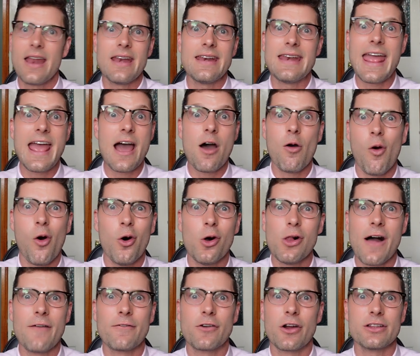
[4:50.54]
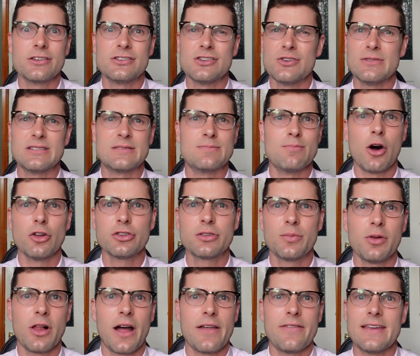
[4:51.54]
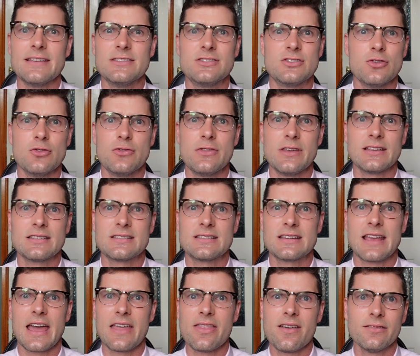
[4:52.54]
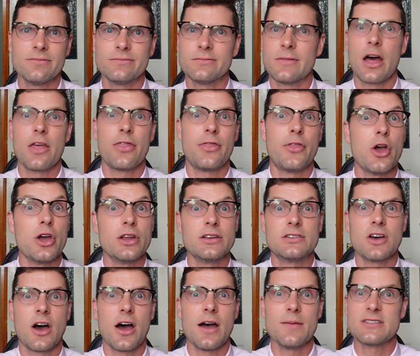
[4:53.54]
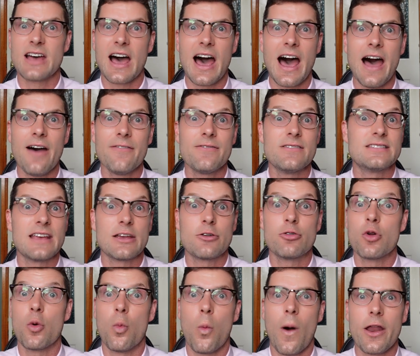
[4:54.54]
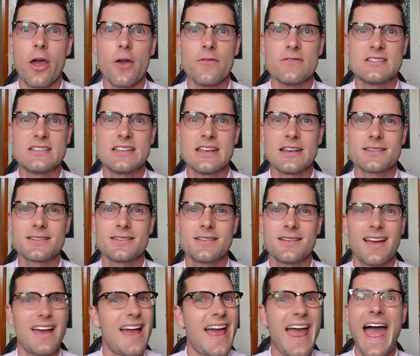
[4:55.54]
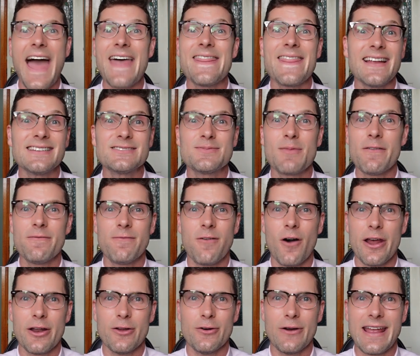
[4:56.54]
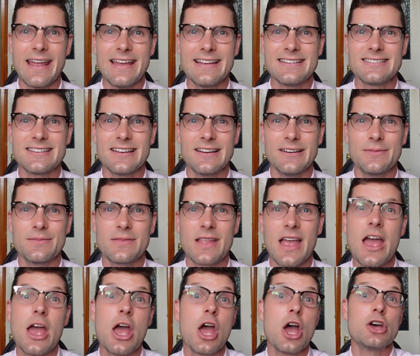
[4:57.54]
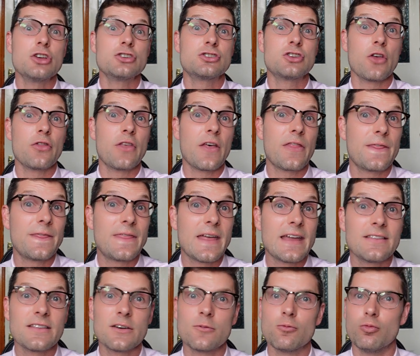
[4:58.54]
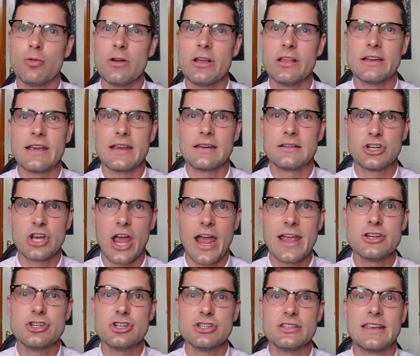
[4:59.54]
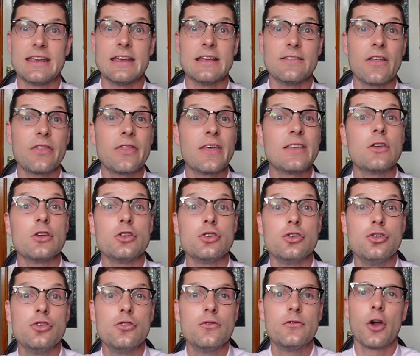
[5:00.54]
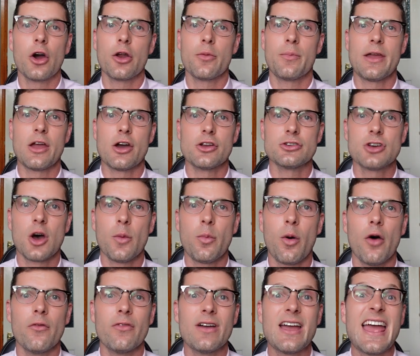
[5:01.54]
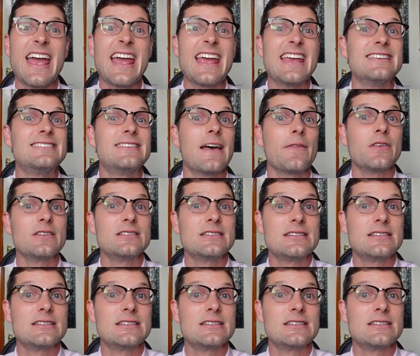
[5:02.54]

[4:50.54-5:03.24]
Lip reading: Now all I've gotta do is multiply these two things together. A third times a half is equal to 1/6, and that's my final answer. So the thing that really changes here, the thing that you've got to be on top of, is that the